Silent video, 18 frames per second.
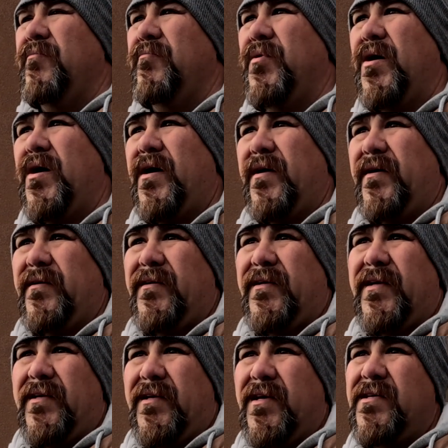But
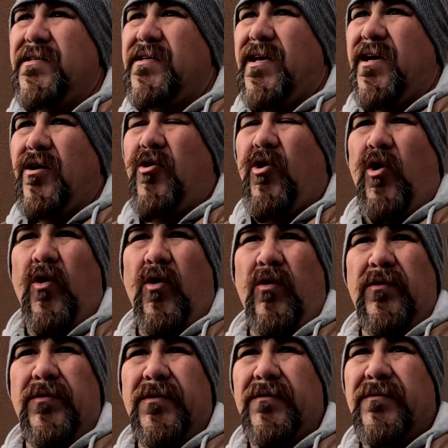it does get
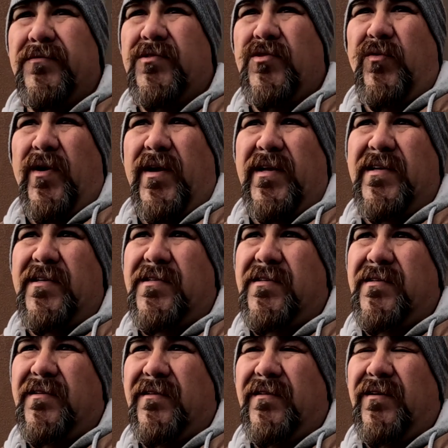cold,
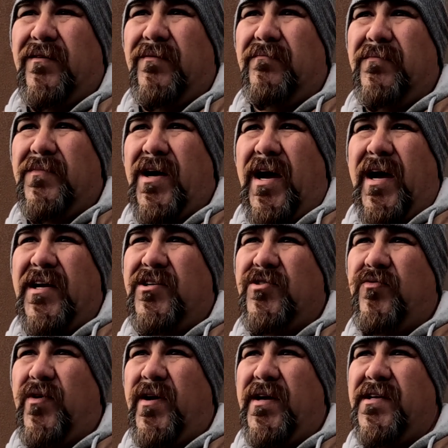20s, high
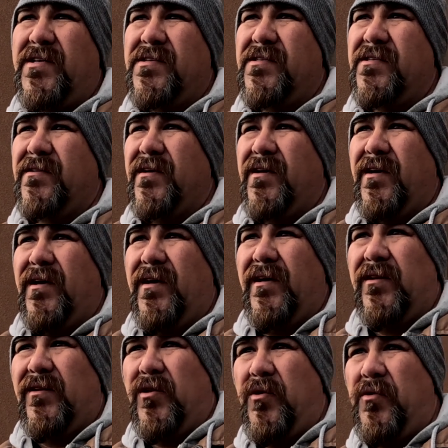20s,
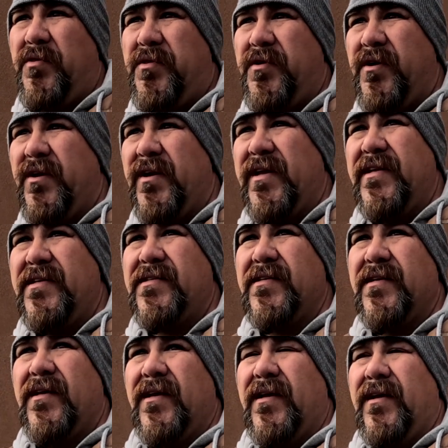low
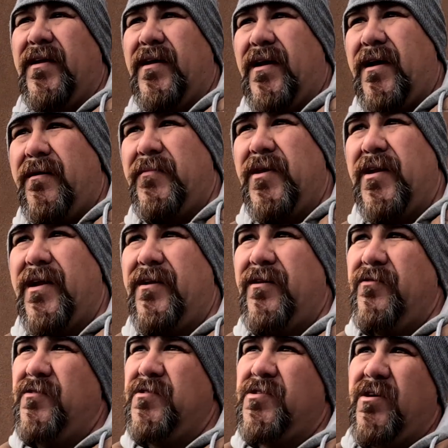30s. I mean, I
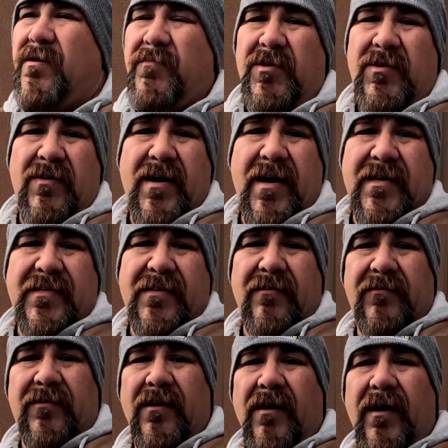know some of you guys
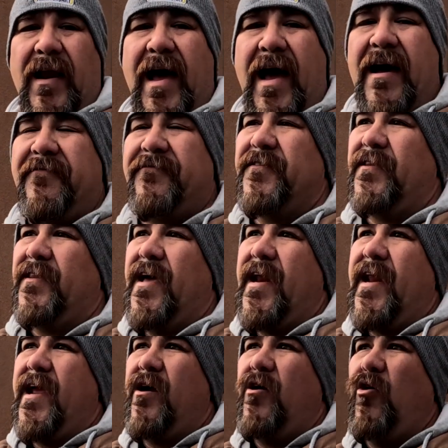out there laugh that
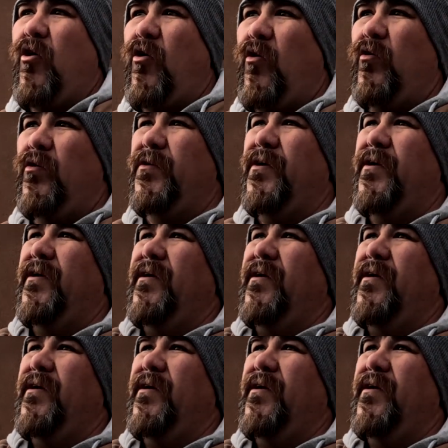that ain't cold,